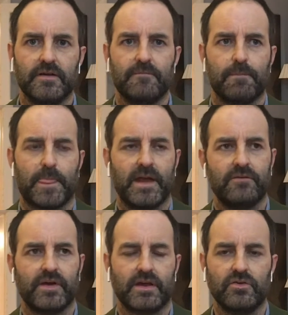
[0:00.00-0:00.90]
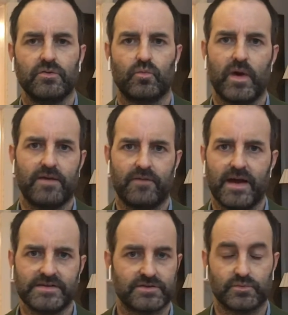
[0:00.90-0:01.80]
And if I can do it way
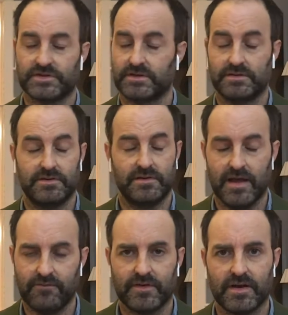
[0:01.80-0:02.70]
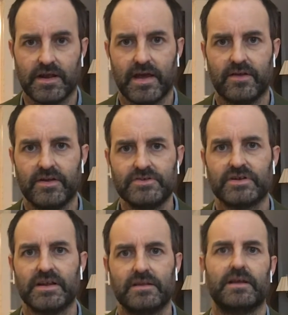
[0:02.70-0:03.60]
faster, which I definitely can
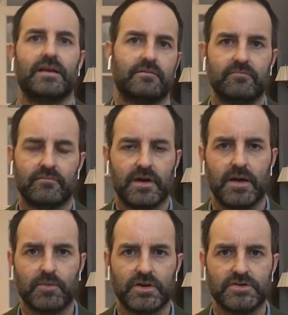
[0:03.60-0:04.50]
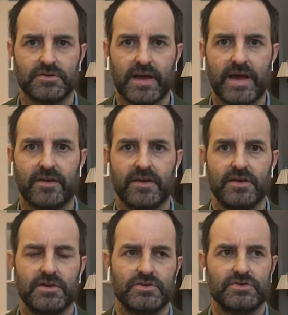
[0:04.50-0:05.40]
digitally, then I'm going to do that.
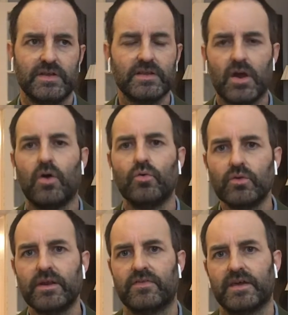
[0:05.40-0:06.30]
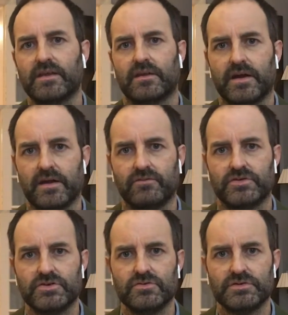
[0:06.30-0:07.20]
So then the only thing that I have to
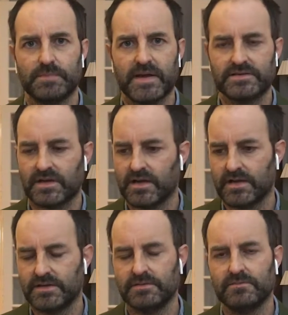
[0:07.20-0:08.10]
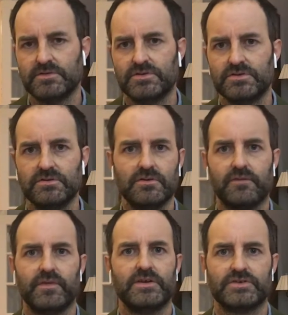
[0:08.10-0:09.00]
do is basically do the
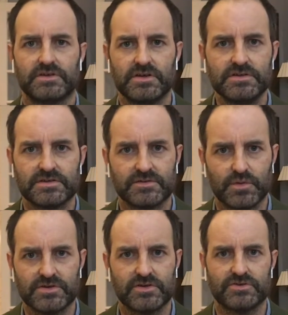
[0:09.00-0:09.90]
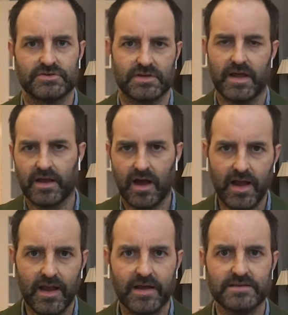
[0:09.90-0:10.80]
finishing touches, which are just like
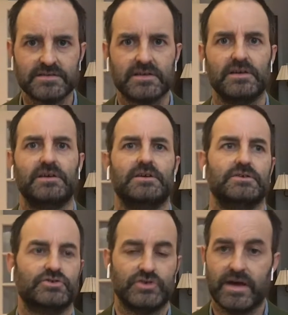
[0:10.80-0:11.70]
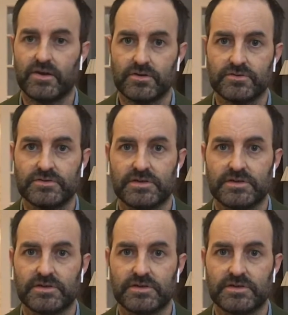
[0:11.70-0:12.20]
highlights, shadows,